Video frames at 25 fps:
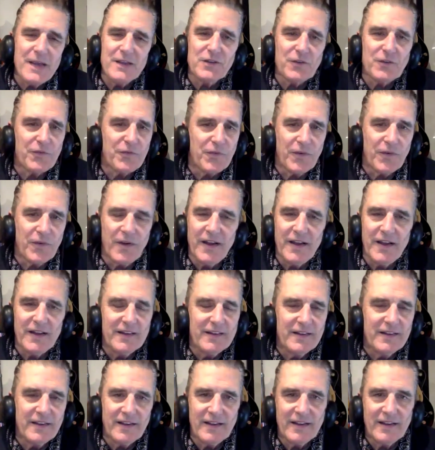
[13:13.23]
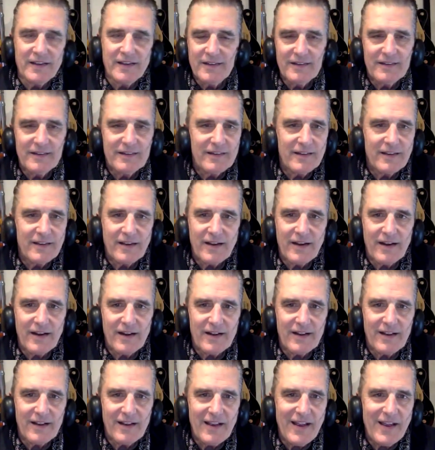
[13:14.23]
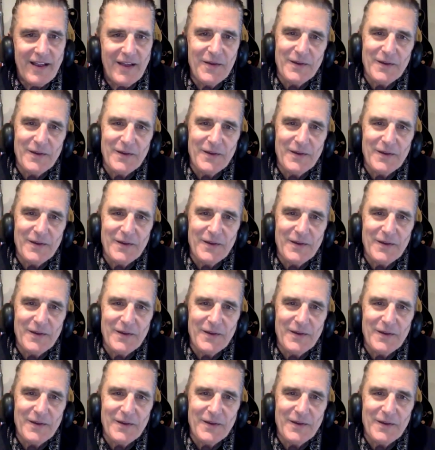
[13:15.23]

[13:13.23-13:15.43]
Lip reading: a friend, and yeah, he's